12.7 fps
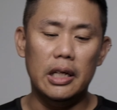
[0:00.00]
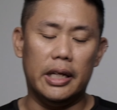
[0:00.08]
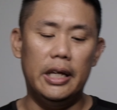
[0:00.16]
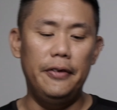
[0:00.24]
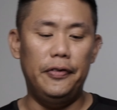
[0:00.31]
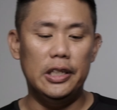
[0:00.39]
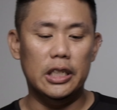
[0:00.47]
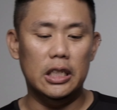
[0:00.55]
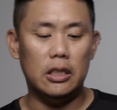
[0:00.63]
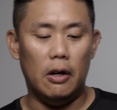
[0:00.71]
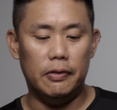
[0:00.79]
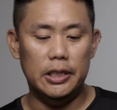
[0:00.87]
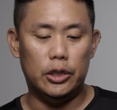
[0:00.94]
the key features
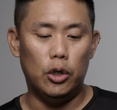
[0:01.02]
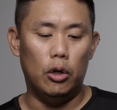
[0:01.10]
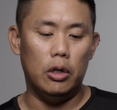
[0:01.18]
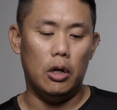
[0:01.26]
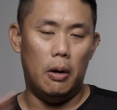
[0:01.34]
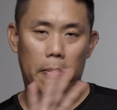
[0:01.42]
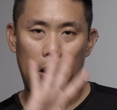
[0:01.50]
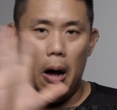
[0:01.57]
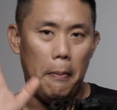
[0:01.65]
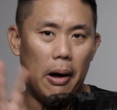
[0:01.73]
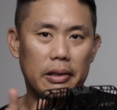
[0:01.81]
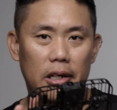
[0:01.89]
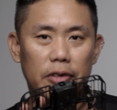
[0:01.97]
of this drone,
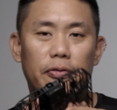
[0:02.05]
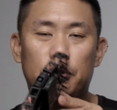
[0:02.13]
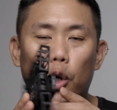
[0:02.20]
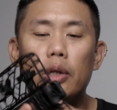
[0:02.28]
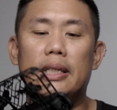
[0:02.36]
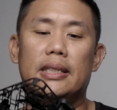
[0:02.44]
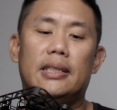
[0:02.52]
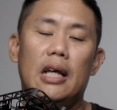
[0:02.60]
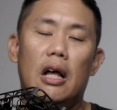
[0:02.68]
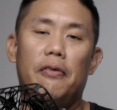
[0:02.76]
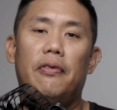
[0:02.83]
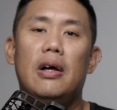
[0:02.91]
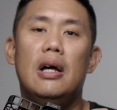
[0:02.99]
about the drone
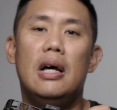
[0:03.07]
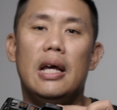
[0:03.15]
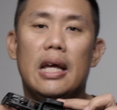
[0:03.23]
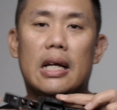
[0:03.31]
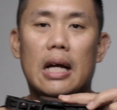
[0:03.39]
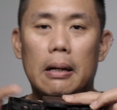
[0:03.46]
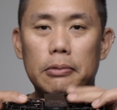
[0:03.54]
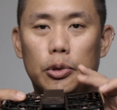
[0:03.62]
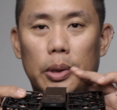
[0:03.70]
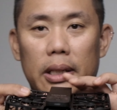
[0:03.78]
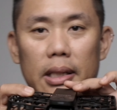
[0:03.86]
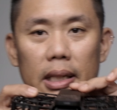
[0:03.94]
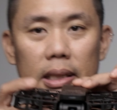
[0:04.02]
itself. It comes
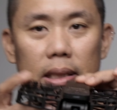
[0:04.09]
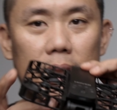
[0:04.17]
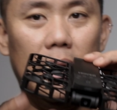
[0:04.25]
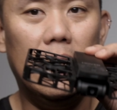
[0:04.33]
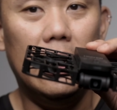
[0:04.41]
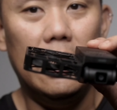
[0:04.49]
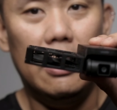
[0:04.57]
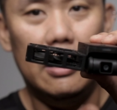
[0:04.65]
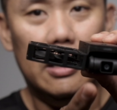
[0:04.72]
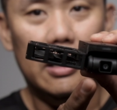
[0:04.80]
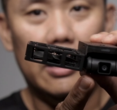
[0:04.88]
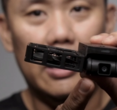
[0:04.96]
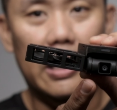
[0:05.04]
with this
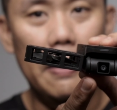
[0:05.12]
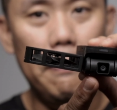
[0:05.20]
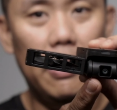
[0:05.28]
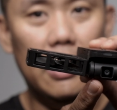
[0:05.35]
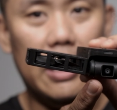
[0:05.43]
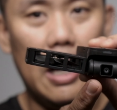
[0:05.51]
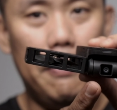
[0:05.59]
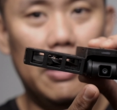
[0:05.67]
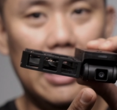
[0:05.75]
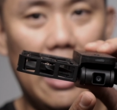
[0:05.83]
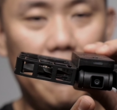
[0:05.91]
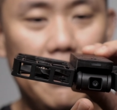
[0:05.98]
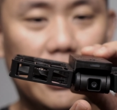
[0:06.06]
gimbal camera
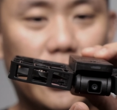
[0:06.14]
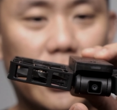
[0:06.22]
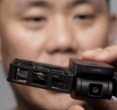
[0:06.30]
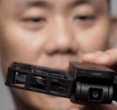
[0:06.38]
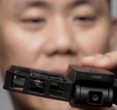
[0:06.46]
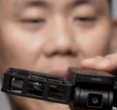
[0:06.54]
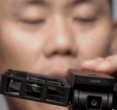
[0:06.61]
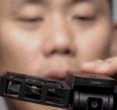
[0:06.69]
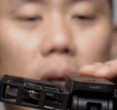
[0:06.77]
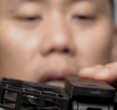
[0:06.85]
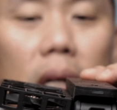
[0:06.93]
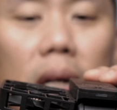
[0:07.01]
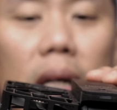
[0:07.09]
like I mentioned just now.
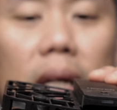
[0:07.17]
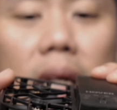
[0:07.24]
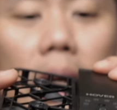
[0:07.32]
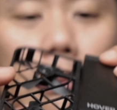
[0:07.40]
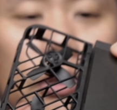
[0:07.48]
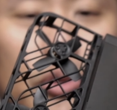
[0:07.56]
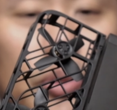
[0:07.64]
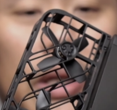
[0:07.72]
It comes